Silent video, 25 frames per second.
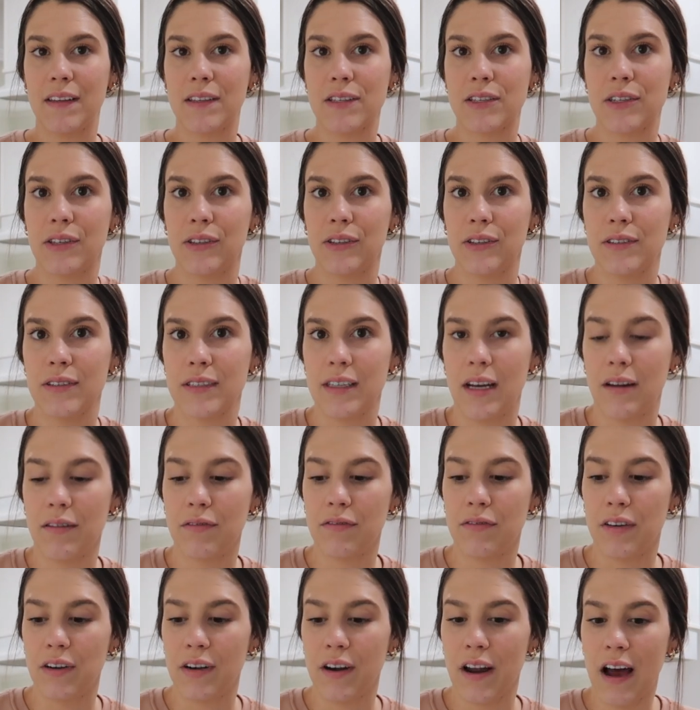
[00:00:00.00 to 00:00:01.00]
these girls down
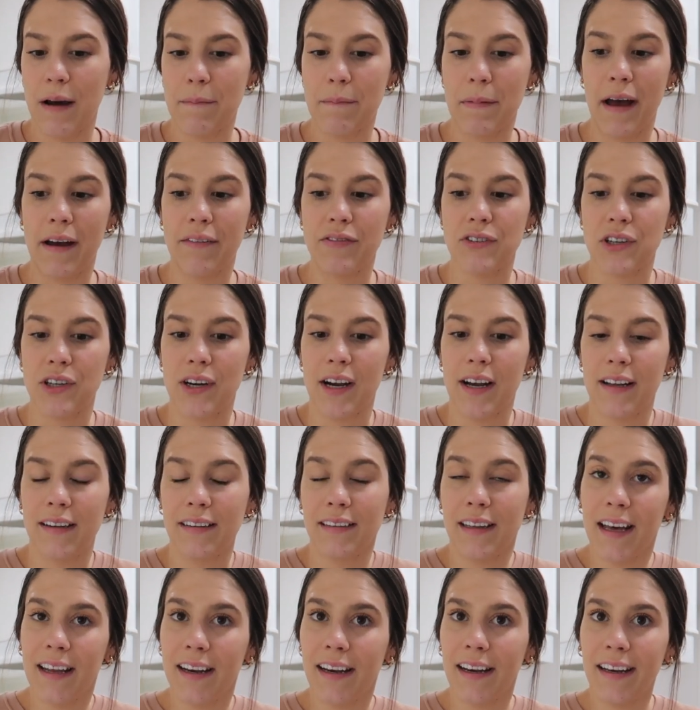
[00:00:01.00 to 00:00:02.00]
for a nap after
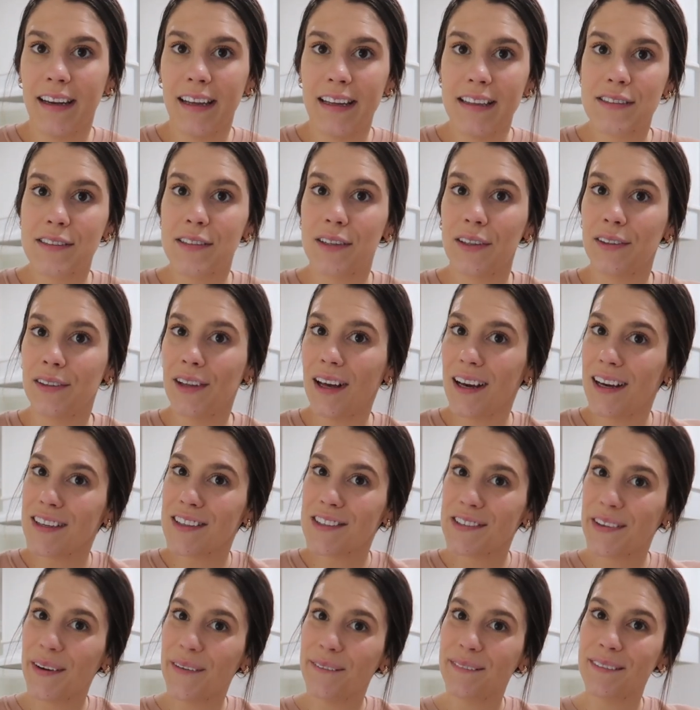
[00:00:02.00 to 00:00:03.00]
Lennon eats her
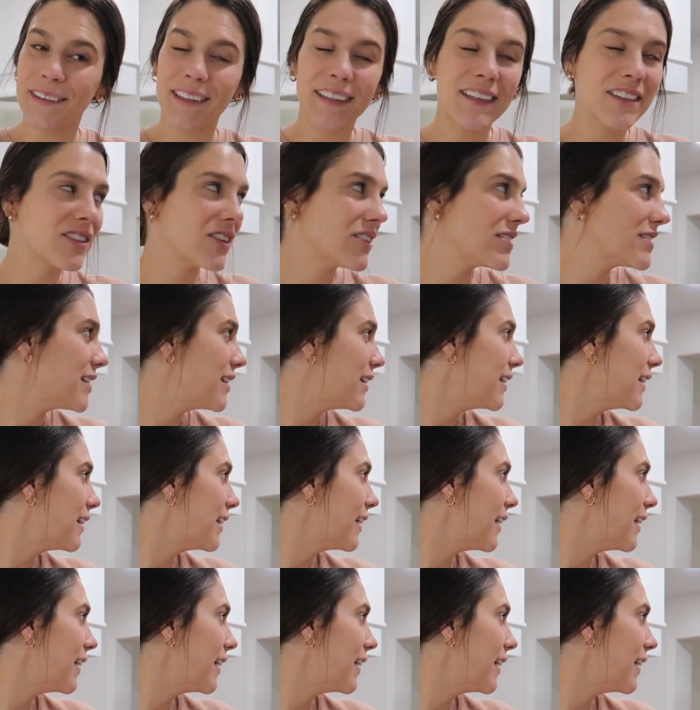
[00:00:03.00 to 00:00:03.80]
lunch. Hopefully she's eating